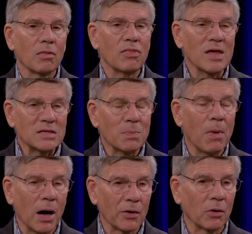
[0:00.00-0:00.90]
this
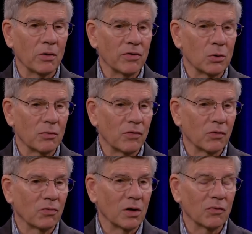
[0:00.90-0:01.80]
model of a
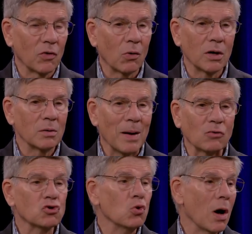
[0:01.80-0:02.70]
university is only about
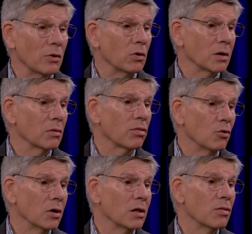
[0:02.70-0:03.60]

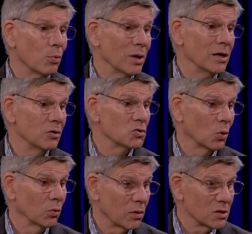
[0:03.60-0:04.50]
233 years
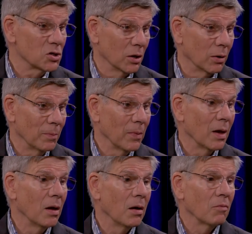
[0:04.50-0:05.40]
old this year.
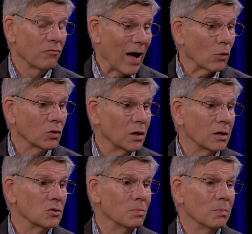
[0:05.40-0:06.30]
Mm. Founded
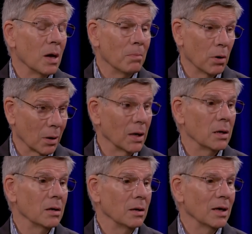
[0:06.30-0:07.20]
in
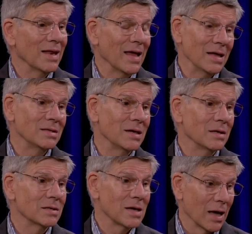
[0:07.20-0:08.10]
Berlin in
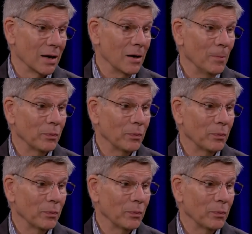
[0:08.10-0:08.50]
1810,